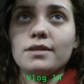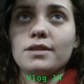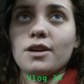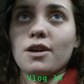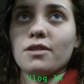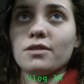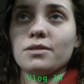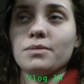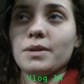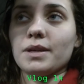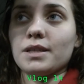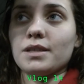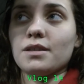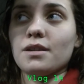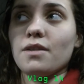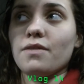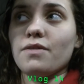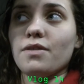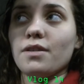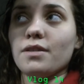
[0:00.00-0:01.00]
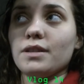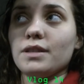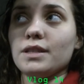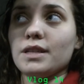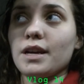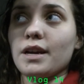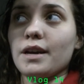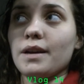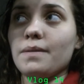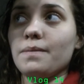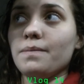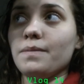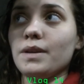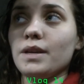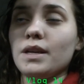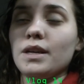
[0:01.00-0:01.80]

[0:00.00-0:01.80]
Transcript: talk to myself all the time,